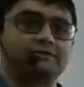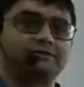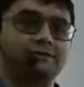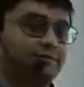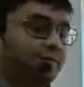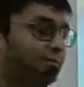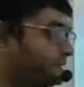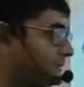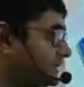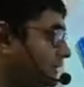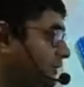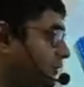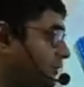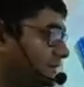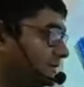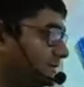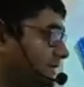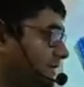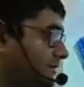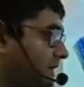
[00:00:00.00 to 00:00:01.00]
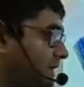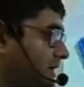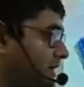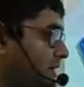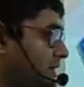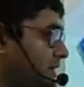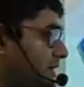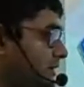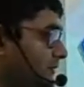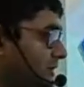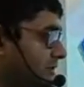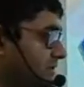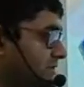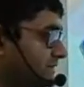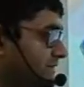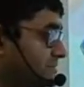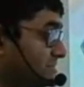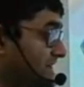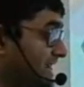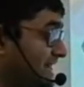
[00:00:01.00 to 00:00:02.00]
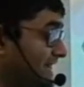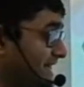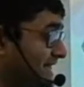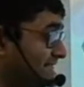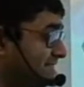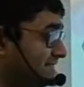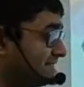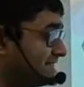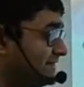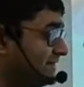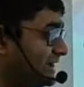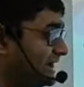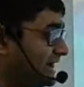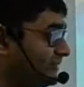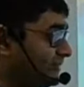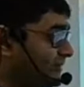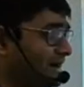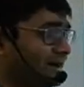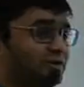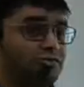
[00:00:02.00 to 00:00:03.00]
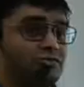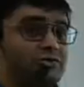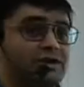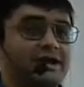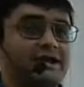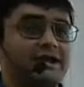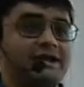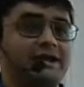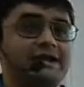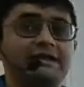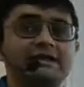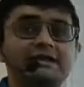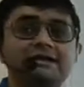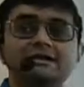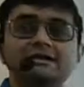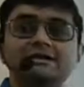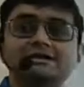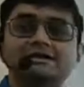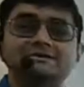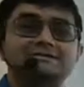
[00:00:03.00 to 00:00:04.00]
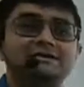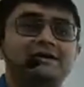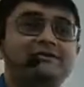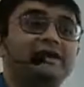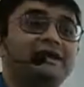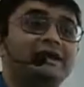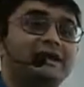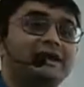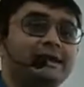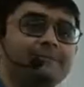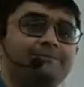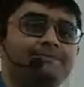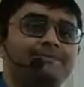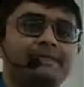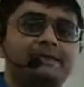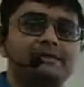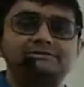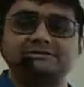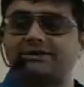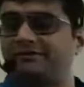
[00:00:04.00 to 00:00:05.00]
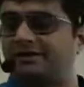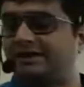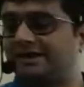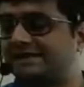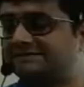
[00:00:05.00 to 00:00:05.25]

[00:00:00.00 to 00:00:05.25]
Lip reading: The fifth Lok Sabha was from 1971 to 1977.